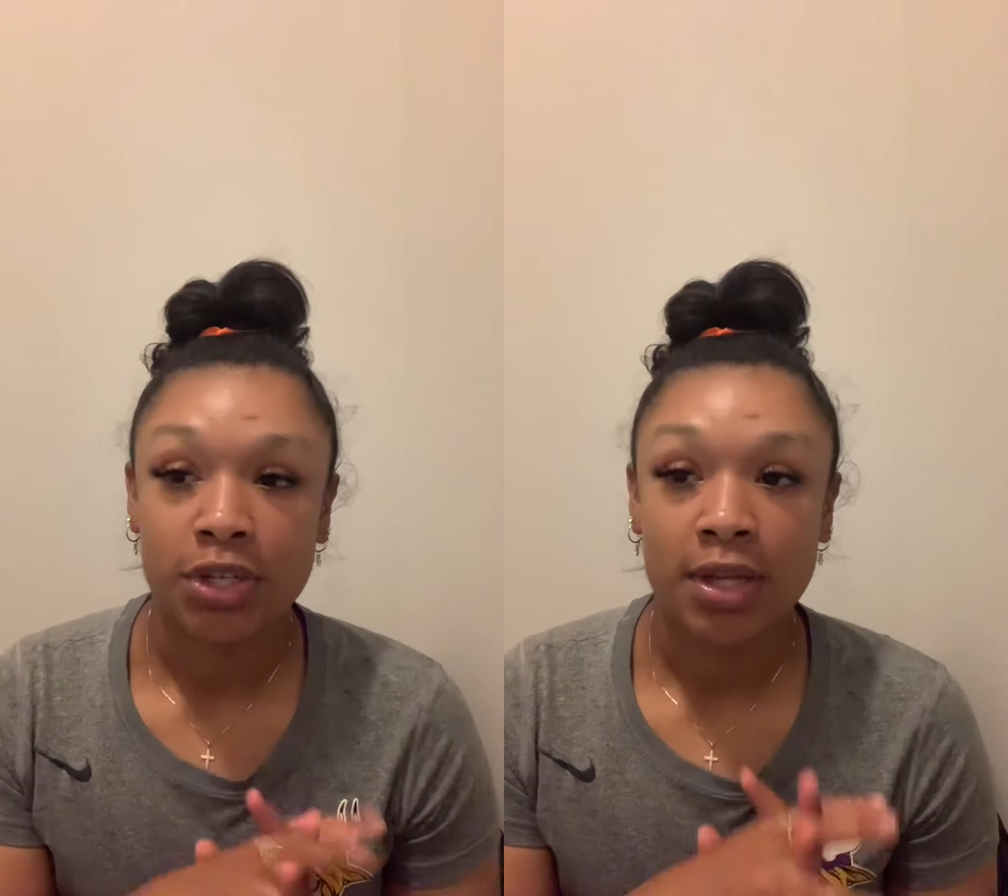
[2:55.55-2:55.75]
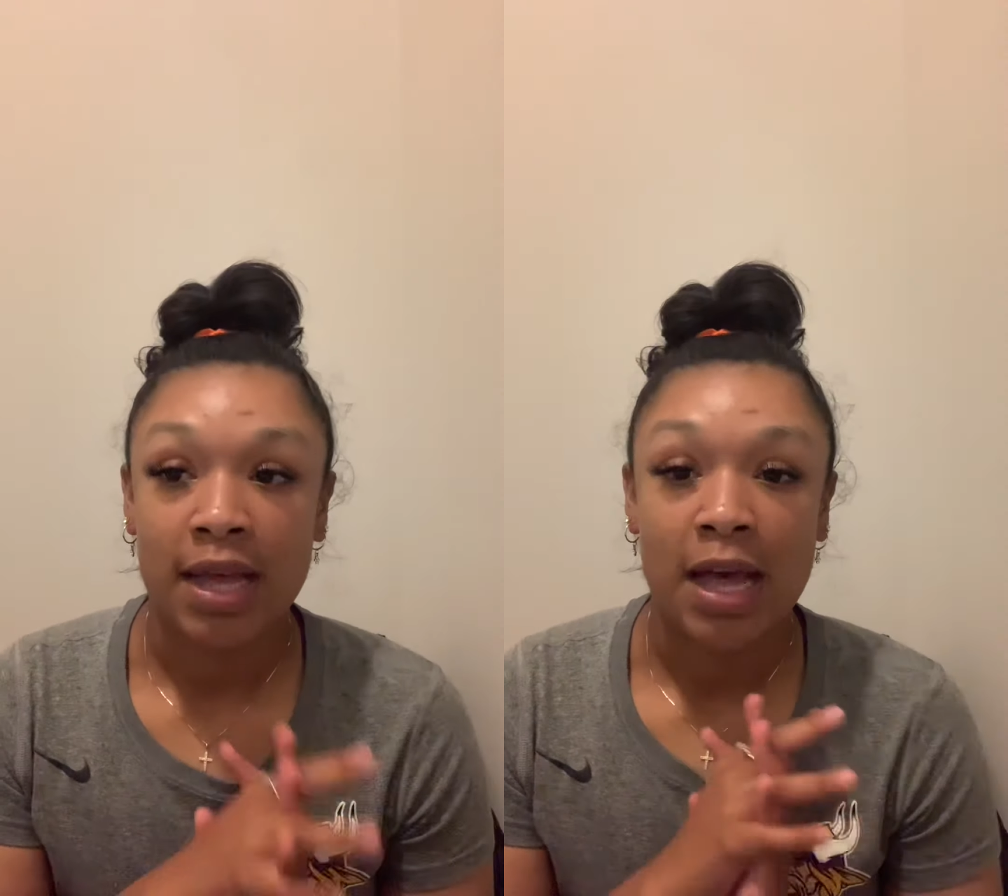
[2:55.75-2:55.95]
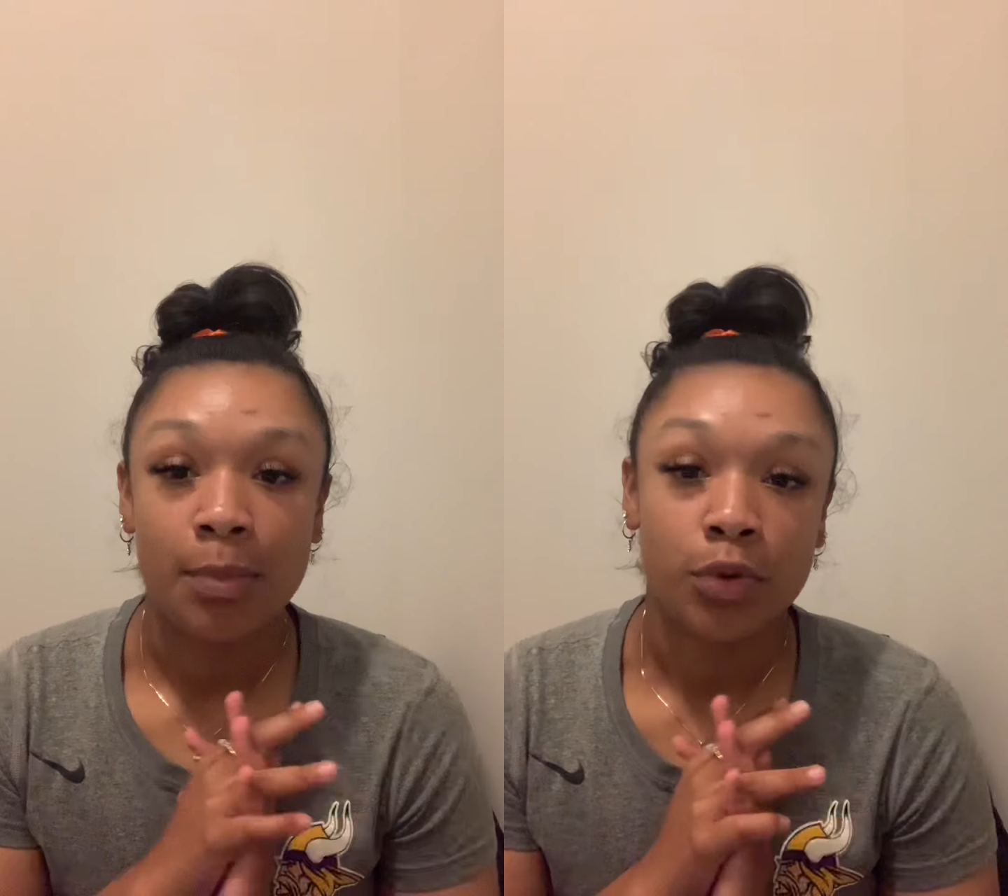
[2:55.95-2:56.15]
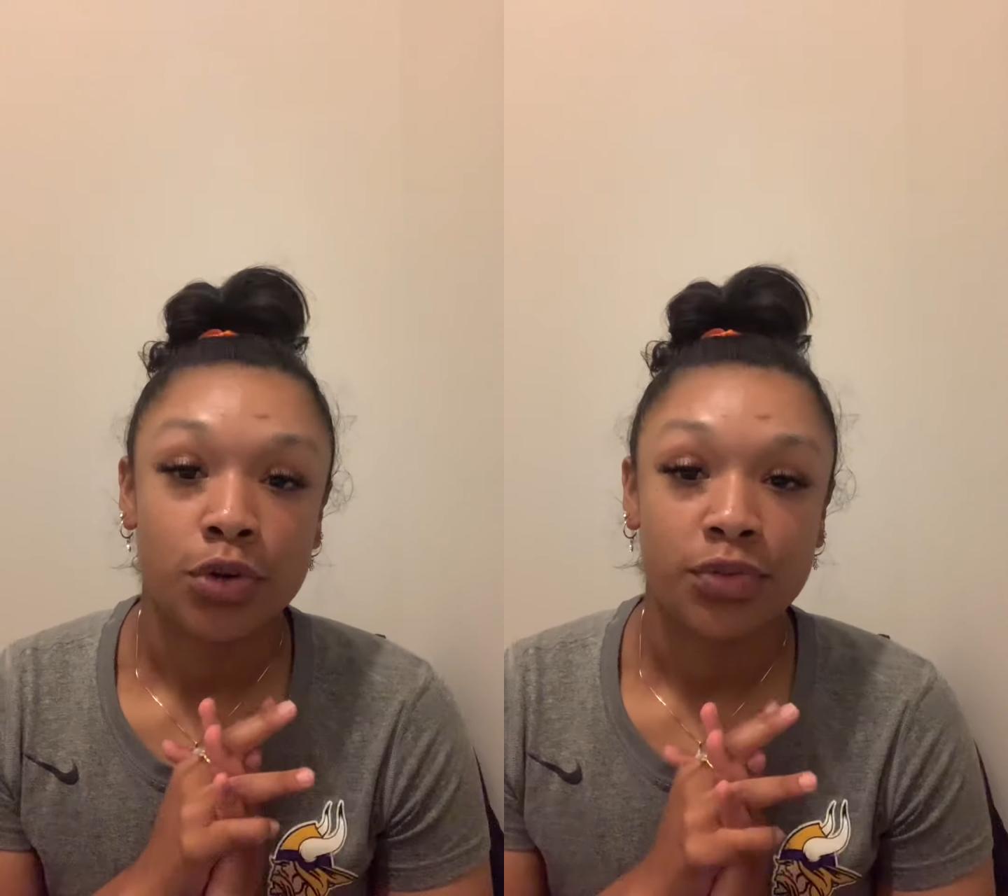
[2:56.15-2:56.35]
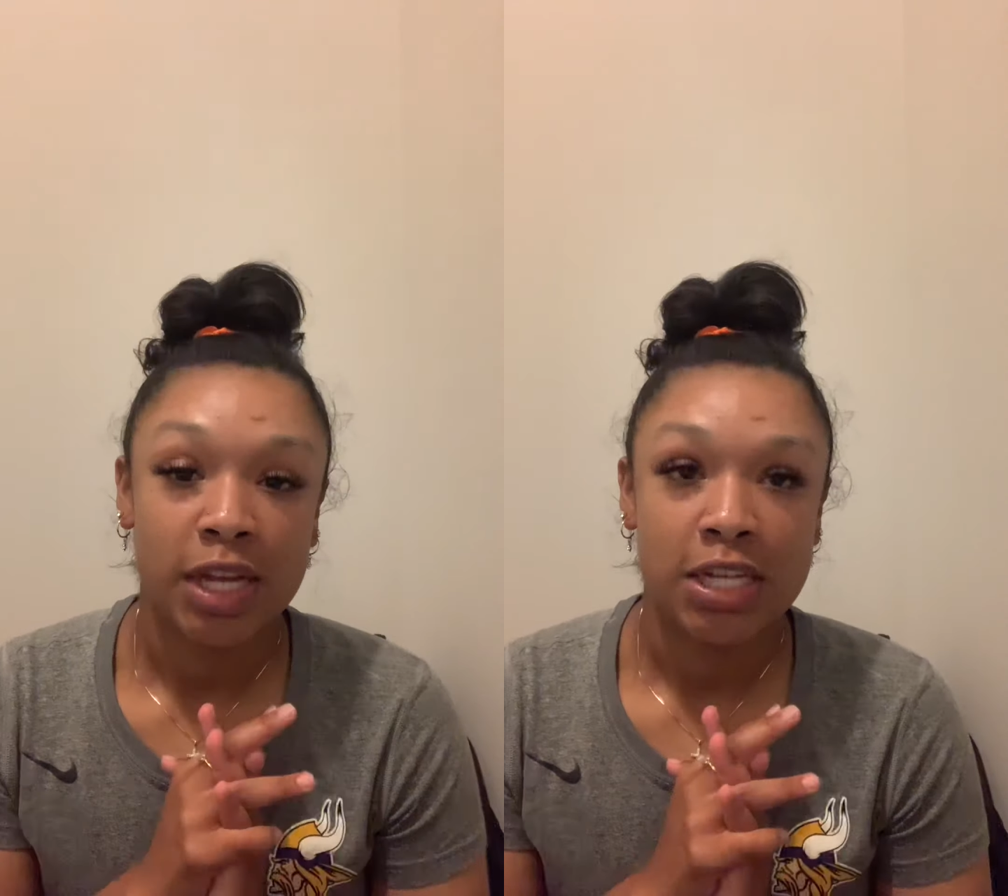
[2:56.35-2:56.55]
could have more
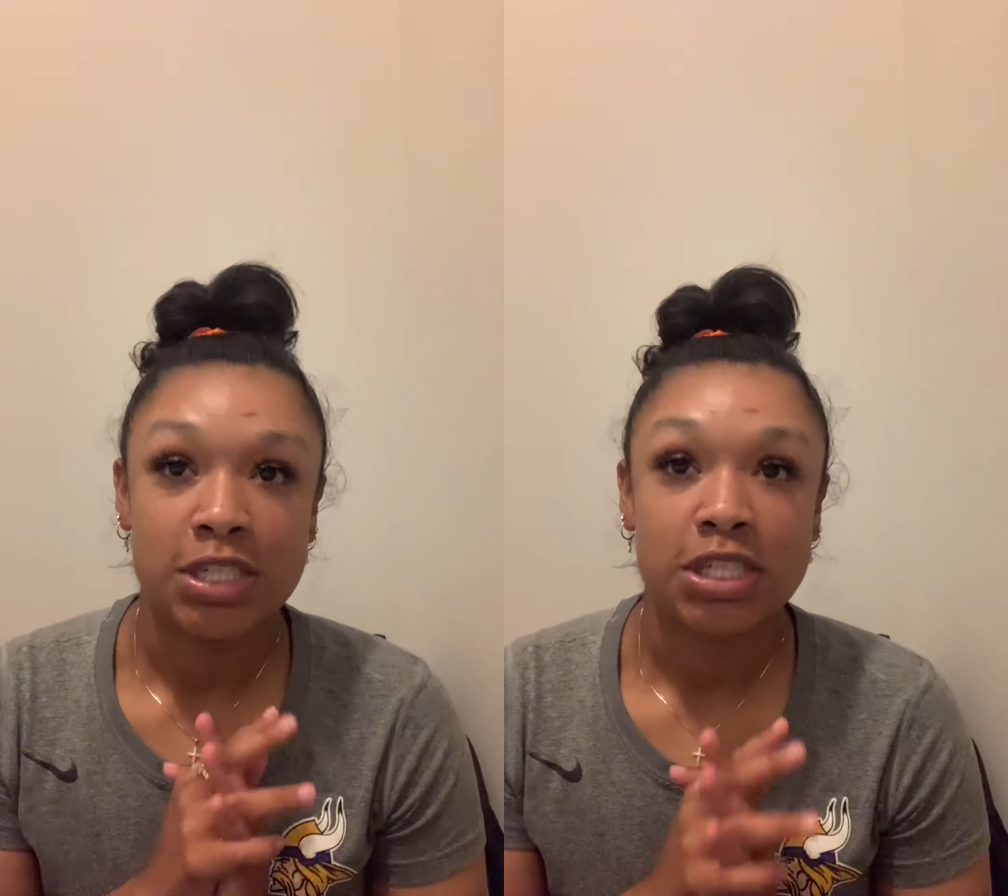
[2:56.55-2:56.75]
range,